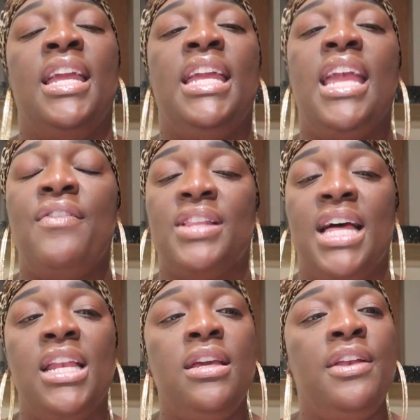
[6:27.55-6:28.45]
he gave a
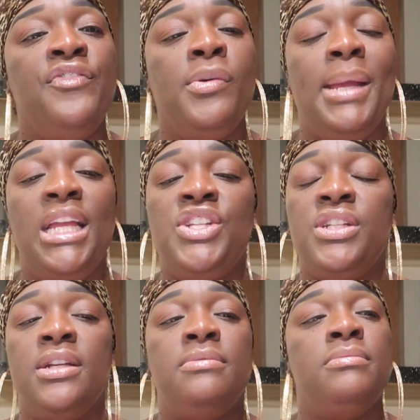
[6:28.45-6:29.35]
lot of good
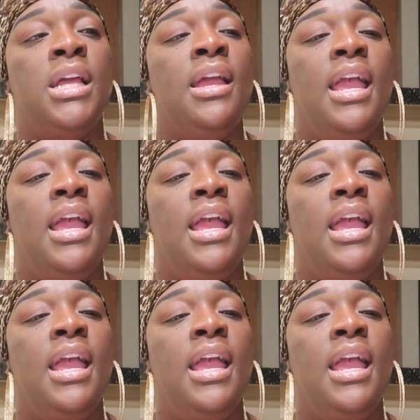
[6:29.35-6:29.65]
information,